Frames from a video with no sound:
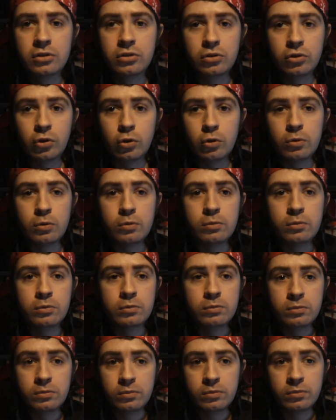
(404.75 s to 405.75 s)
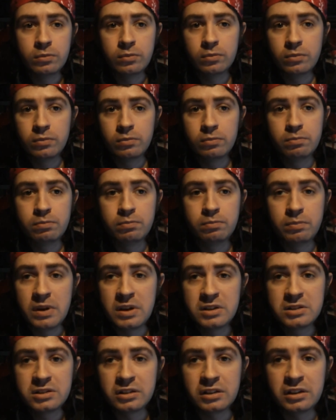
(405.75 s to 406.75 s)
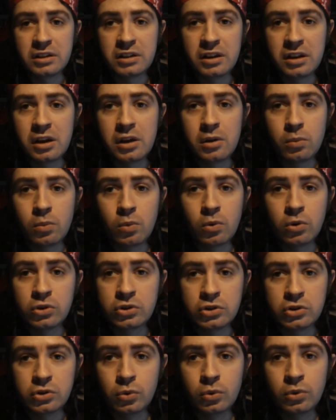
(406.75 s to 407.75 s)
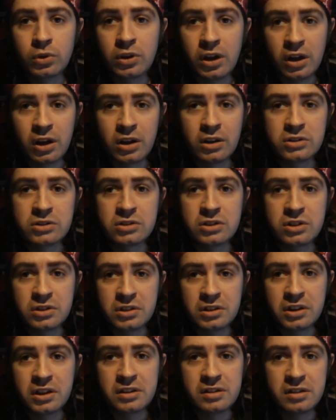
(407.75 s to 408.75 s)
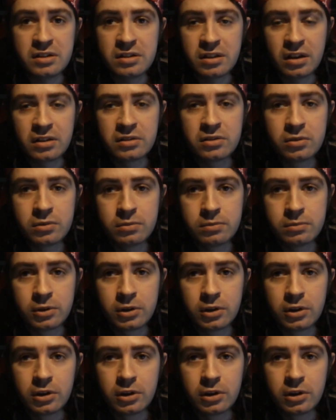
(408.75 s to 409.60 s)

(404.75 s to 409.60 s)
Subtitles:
to basically create what is known as the United Kingdom.